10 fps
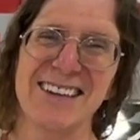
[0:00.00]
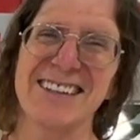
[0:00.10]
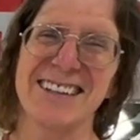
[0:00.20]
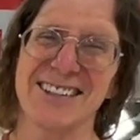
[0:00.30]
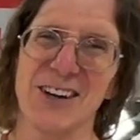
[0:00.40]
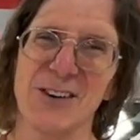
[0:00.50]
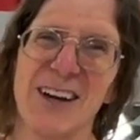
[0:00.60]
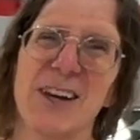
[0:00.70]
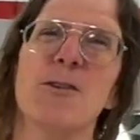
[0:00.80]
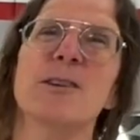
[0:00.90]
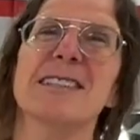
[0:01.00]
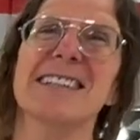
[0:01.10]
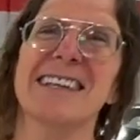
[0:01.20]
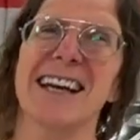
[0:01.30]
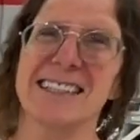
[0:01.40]
There you go. We'll
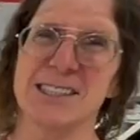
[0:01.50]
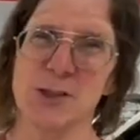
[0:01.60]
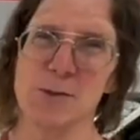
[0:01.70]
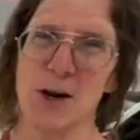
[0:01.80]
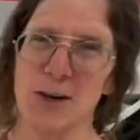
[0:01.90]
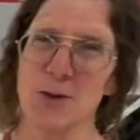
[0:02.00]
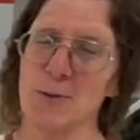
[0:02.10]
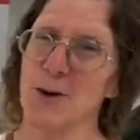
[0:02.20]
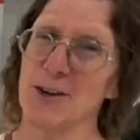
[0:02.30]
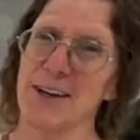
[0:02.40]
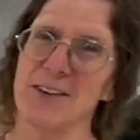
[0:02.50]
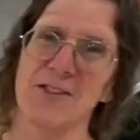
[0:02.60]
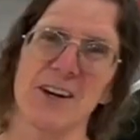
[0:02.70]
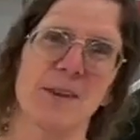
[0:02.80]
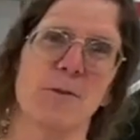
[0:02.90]
see you guys tomorrow. More great
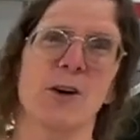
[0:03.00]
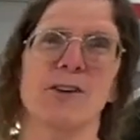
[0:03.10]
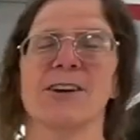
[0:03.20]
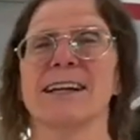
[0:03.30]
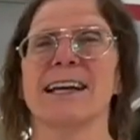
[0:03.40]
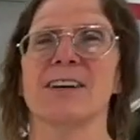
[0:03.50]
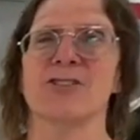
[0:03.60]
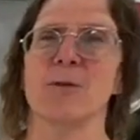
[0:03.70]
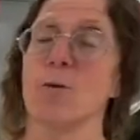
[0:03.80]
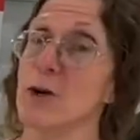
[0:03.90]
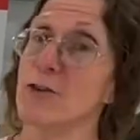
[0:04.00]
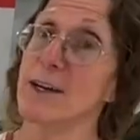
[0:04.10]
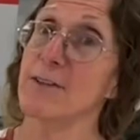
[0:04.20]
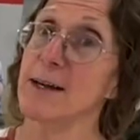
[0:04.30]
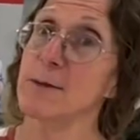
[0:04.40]
fun, more great action, more
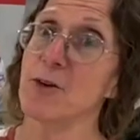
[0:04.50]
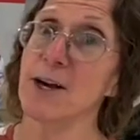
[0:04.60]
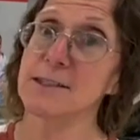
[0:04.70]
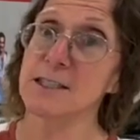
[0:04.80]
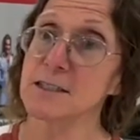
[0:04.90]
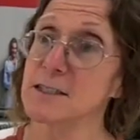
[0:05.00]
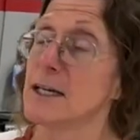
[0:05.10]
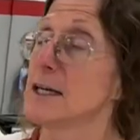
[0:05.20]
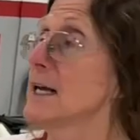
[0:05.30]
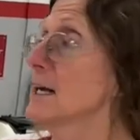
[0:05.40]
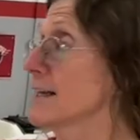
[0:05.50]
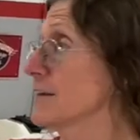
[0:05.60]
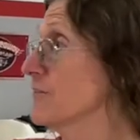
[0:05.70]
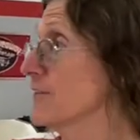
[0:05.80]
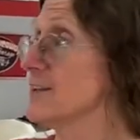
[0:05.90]
great grand prizes. Like
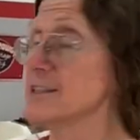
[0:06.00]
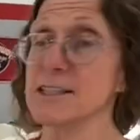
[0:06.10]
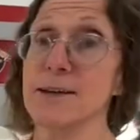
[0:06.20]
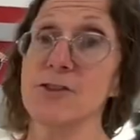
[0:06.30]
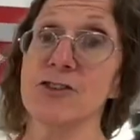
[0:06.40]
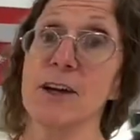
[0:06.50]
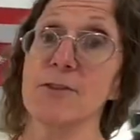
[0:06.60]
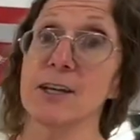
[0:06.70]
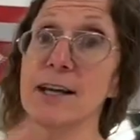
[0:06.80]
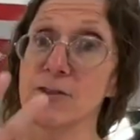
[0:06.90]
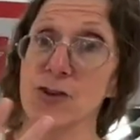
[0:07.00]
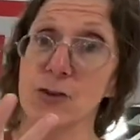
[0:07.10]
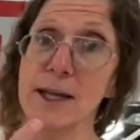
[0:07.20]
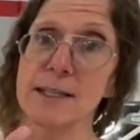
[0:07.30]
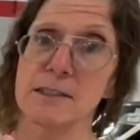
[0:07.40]
a 57 Chevy, you got
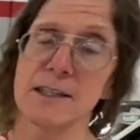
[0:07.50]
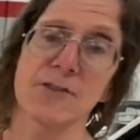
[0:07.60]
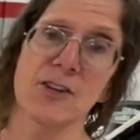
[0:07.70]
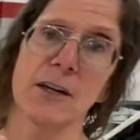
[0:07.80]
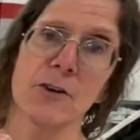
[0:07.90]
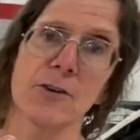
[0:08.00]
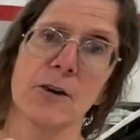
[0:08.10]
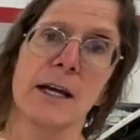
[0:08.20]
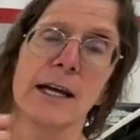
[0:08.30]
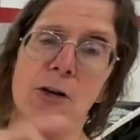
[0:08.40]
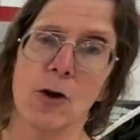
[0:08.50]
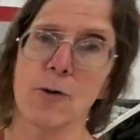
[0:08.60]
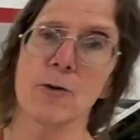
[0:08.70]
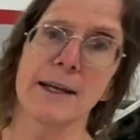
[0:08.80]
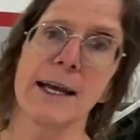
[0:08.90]
two days left to enter. It
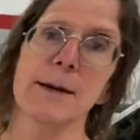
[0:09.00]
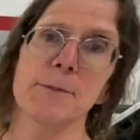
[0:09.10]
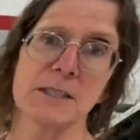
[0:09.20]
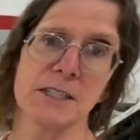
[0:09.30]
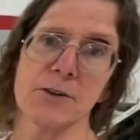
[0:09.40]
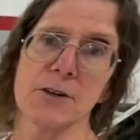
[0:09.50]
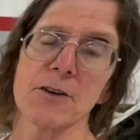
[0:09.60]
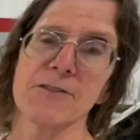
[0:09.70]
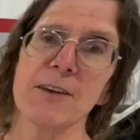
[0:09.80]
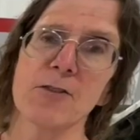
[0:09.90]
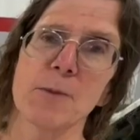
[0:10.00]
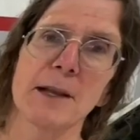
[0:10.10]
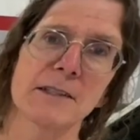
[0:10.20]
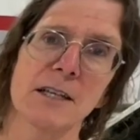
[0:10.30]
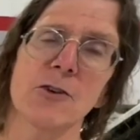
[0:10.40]
only happens here in our favorite
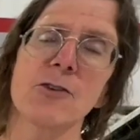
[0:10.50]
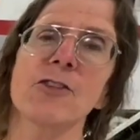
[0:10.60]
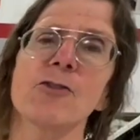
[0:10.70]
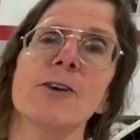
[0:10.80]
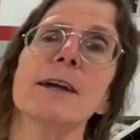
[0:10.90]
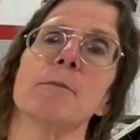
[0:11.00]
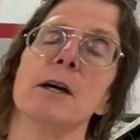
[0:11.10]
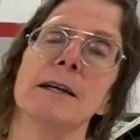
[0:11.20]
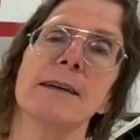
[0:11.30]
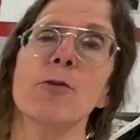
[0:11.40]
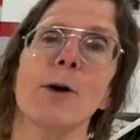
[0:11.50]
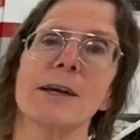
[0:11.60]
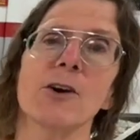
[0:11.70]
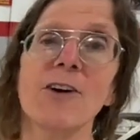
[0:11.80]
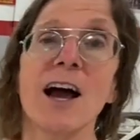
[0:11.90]
place on earth, the Dream Giveaway
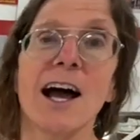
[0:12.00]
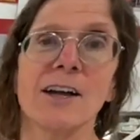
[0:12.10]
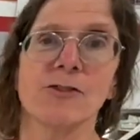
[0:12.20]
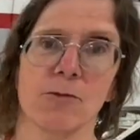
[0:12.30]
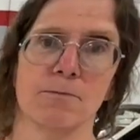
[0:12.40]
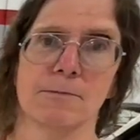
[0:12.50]
Garage.